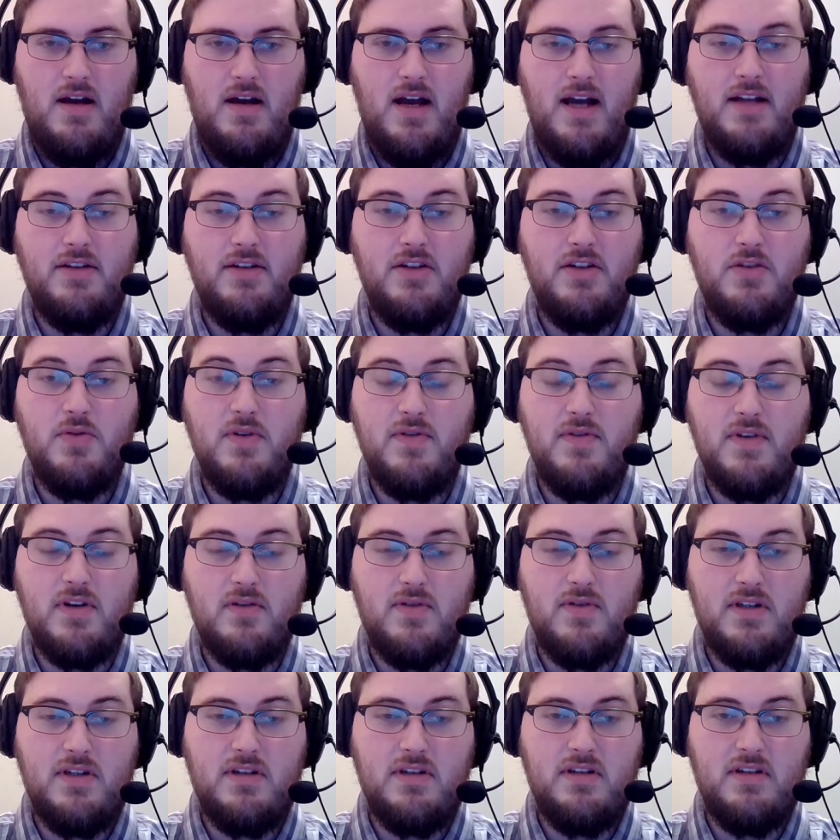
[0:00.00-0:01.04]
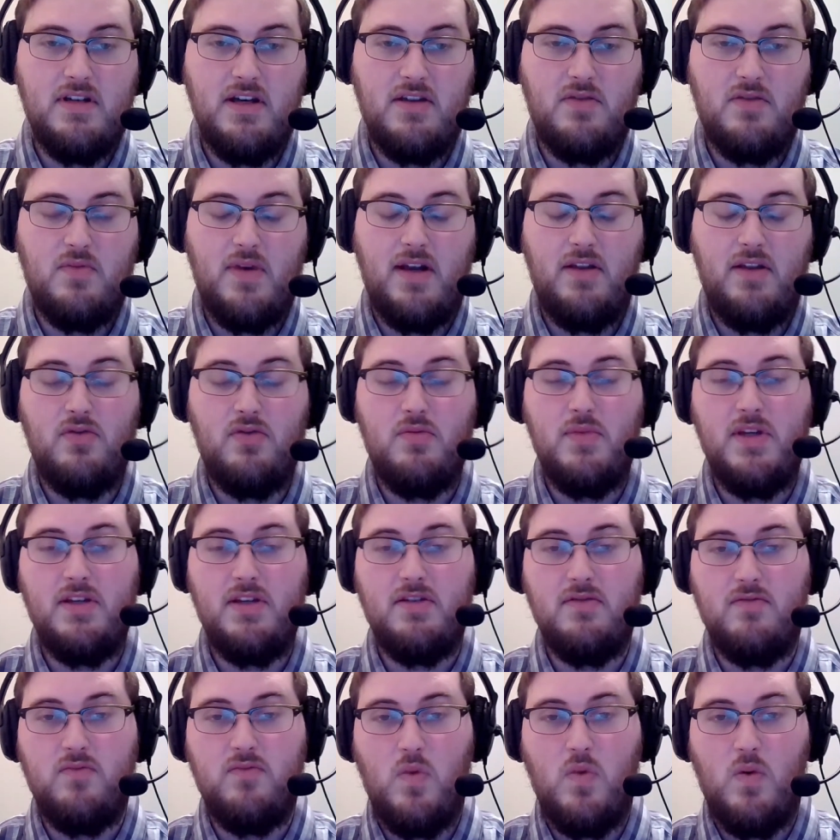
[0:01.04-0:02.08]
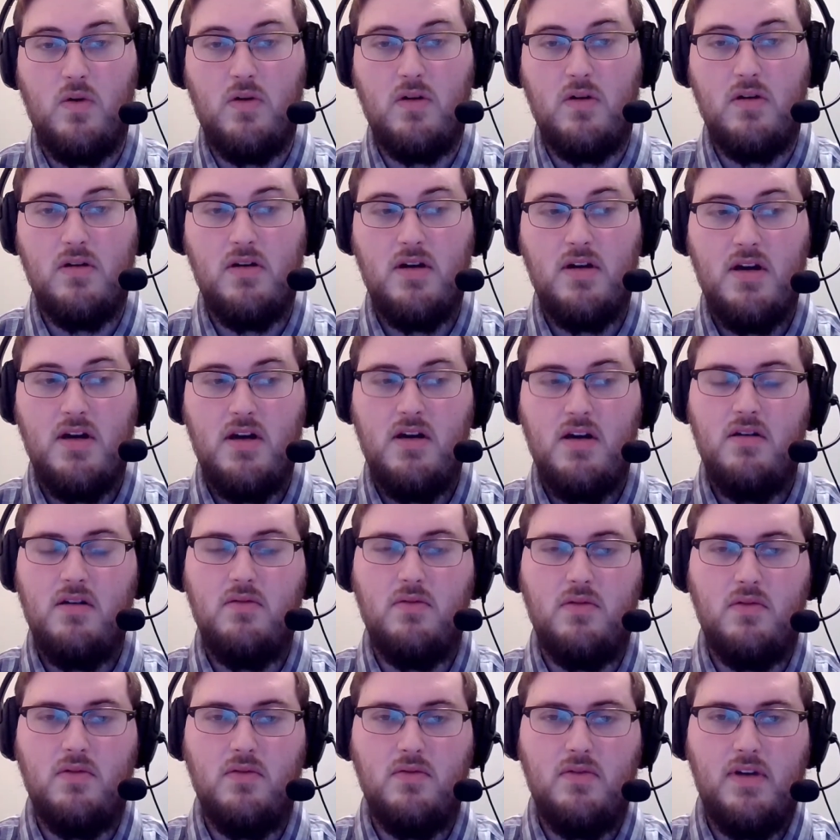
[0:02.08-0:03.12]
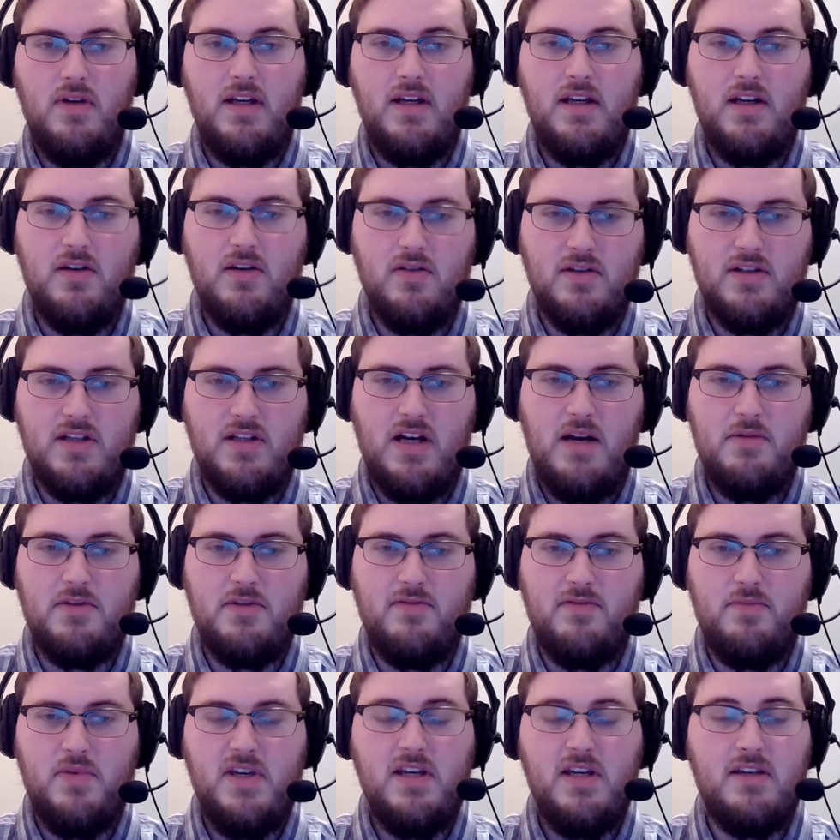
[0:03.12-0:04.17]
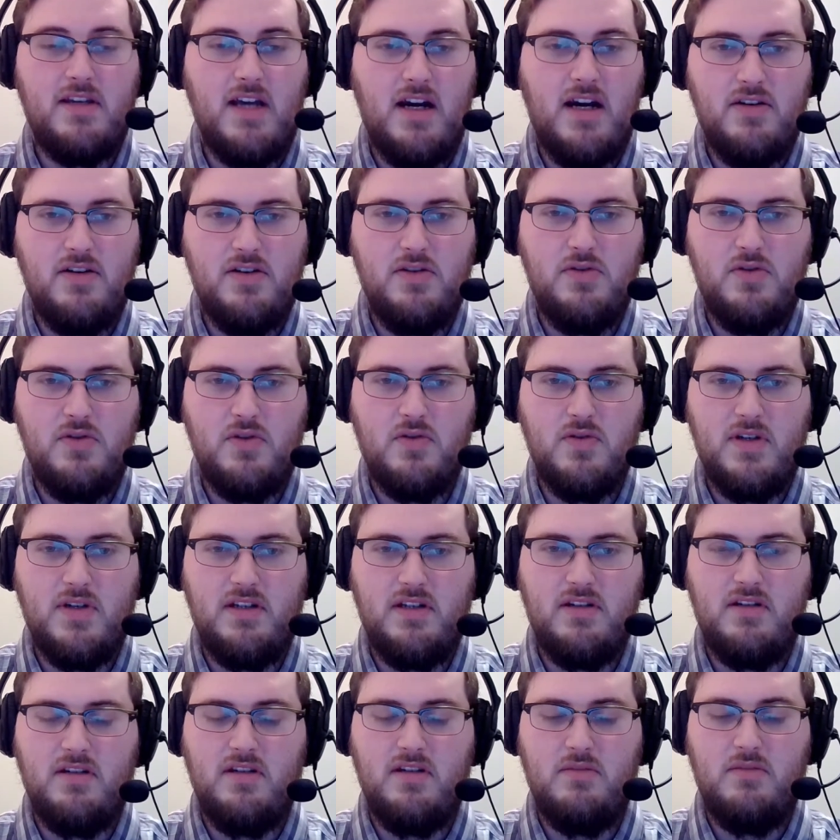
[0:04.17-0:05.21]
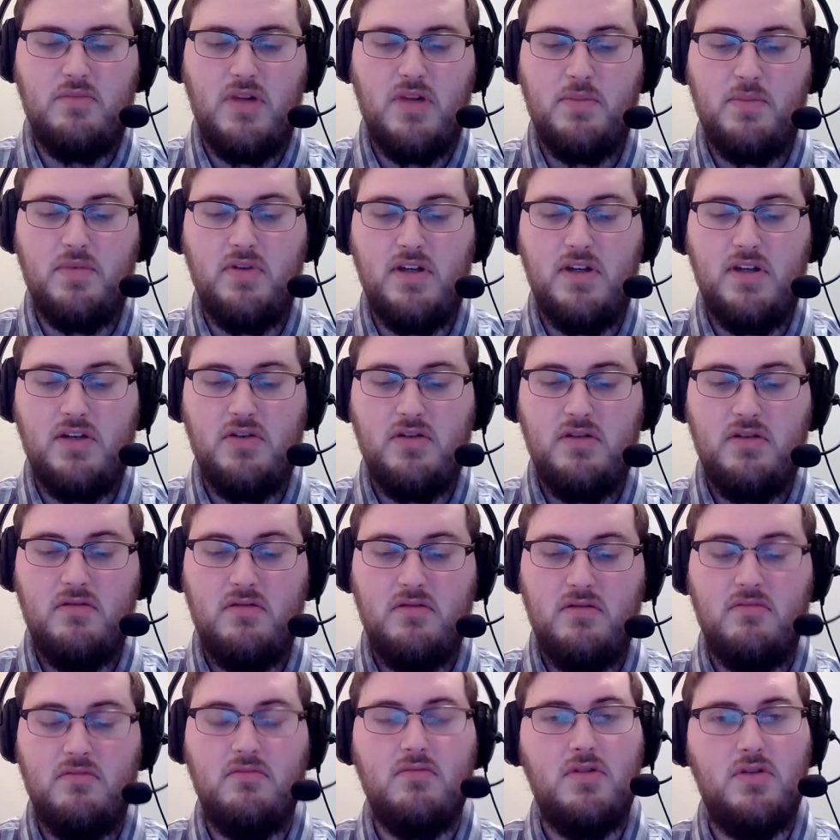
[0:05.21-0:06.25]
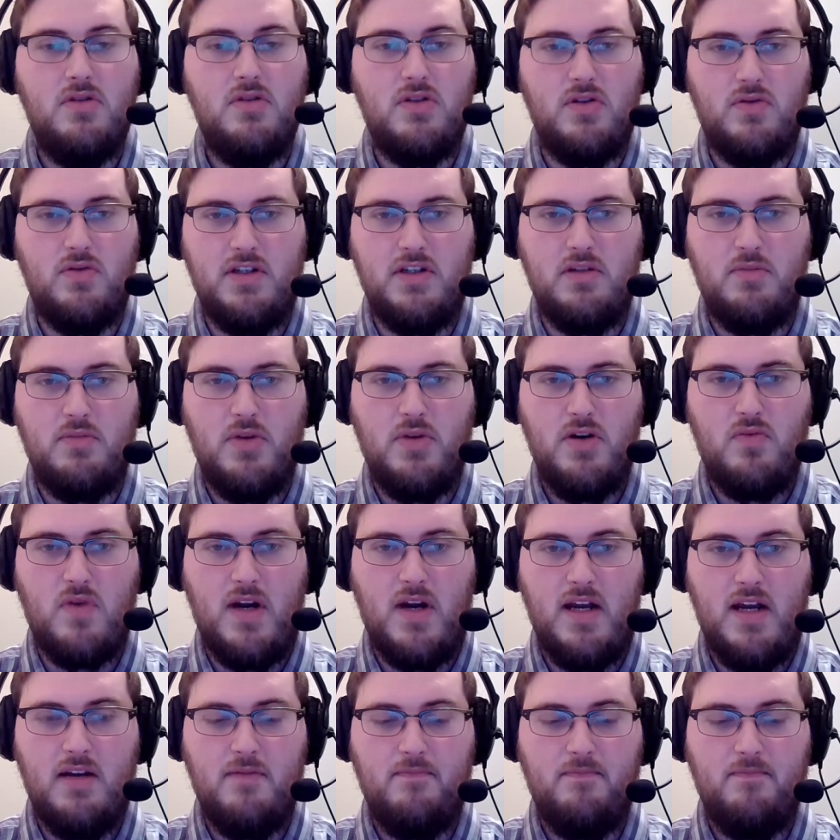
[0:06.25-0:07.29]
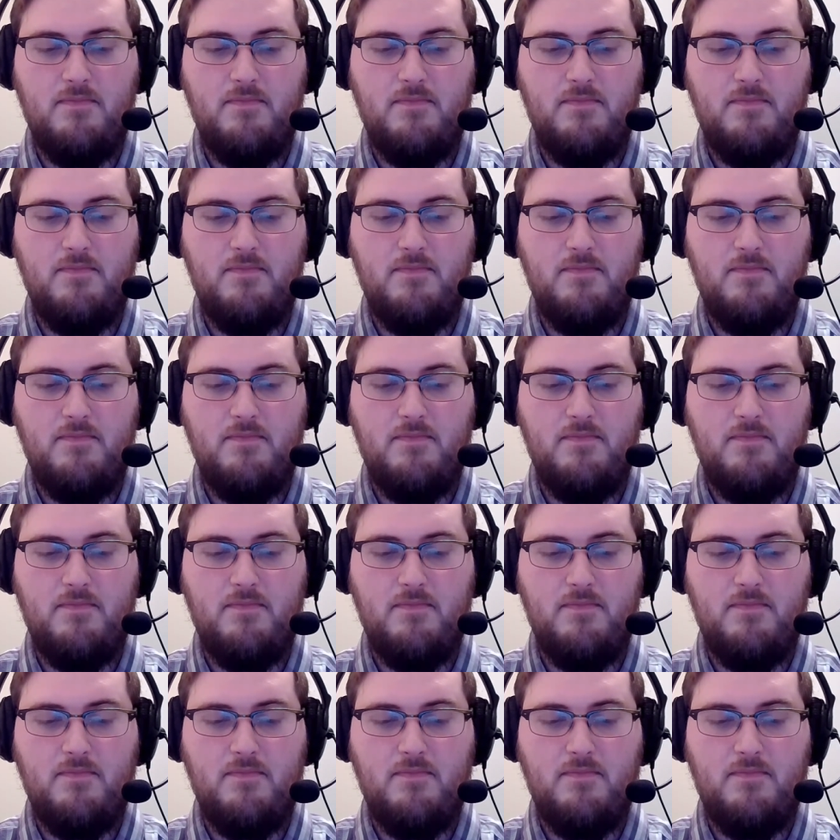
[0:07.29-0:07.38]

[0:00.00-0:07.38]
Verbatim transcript: And since we've increased the death rate through means of war, well, here in times of peace, how do you decrease the population? You decrease the birth rate.